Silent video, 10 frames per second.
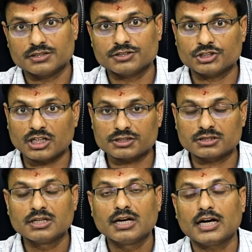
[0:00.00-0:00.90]
Just
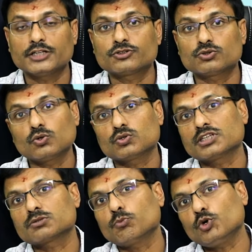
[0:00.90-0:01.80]
as you know
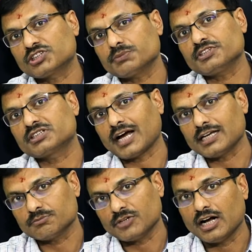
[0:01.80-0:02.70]
that most of the
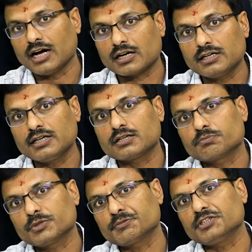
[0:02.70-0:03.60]
time earlier
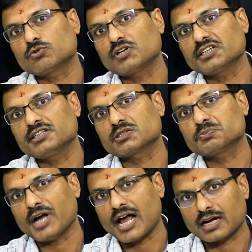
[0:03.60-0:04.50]
15-20 years
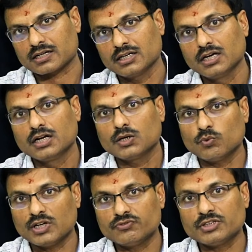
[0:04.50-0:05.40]
back,
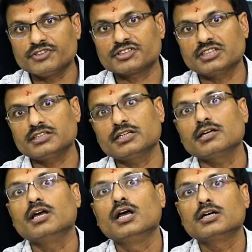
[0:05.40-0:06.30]
whenever we see
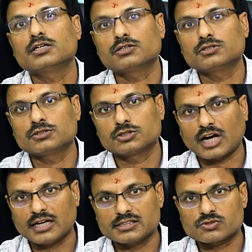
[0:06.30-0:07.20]
the
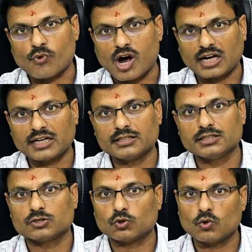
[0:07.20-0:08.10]
child is walking in
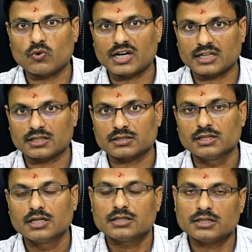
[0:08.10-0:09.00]
the toe walking,
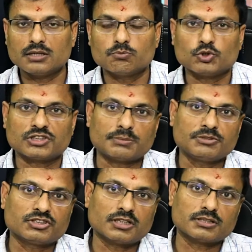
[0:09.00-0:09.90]
then most of the
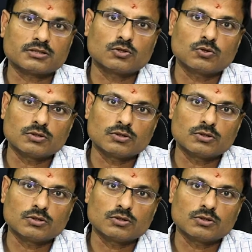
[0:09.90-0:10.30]
surgeon